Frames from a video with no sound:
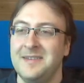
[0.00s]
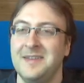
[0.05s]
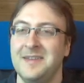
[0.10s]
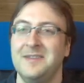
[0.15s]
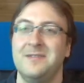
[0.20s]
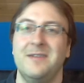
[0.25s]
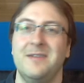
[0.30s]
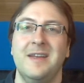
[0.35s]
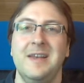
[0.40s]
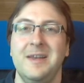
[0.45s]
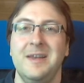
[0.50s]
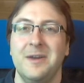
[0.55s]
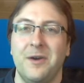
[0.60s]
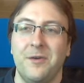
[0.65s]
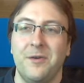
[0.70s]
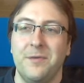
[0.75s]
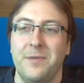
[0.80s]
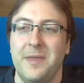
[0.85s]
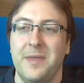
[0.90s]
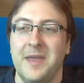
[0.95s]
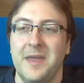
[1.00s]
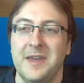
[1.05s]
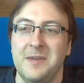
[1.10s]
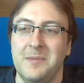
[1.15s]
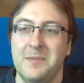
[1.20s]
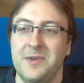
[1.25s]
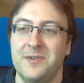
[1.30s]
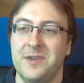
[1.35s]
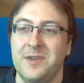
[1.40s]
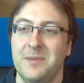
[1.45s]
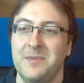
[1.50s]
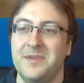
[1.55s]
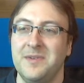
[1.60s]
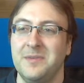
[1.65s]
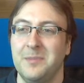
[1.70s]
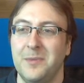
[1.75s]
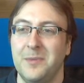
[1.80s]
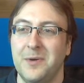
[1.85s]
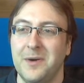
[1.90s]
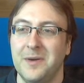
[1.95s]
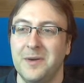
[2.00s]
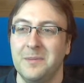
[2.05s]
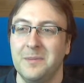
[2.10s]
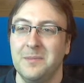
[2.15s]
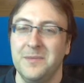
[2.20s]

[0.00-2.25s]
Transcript: and value of the enemy ships more.